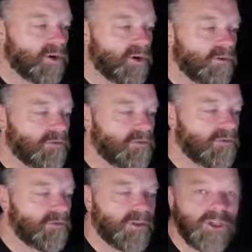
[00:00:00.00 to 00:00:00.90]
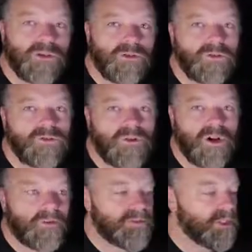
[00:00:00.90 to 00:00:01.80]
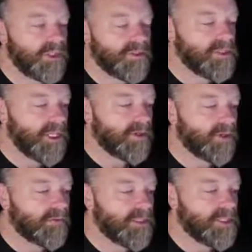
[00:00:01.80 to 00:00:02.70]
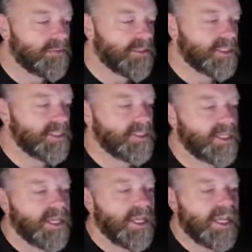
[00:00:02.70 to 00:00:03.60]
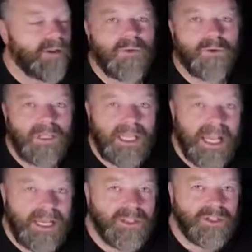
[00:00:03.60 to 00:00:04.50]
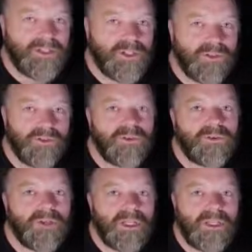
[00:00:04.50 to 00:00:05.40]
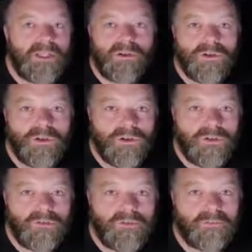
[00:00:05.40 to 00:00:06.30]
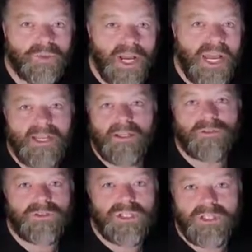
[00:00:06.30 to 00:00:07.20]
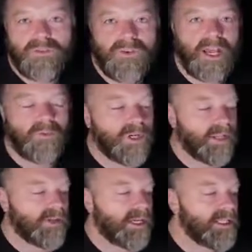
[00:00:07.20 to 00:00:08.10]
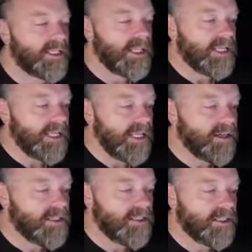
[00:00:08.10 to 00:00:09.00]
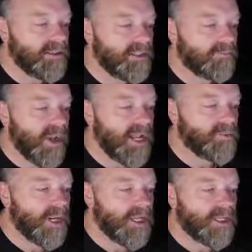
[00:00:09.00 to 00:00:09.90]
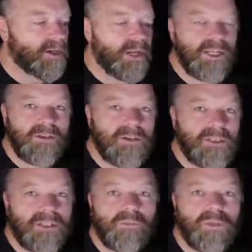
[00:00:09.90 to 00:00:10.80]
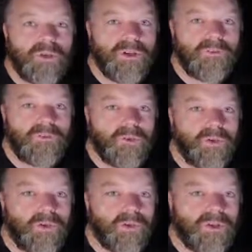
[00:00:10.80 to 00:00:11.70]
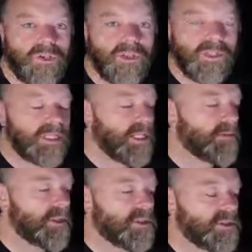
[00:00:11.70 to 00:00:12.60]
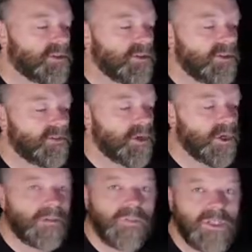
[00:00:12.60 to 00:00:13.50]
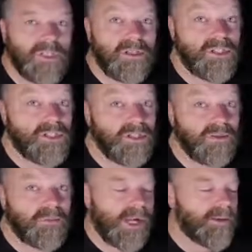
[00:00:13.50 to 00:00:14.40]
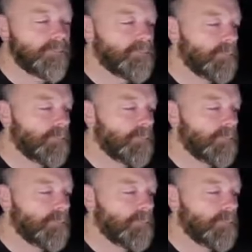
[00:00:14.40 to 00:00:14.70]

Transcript: of the Google Drive. So you can use any one of these images if it relates to your brand, your survey, whatever. Here's the paper that I used, the book for the image on my personalized sonnet one.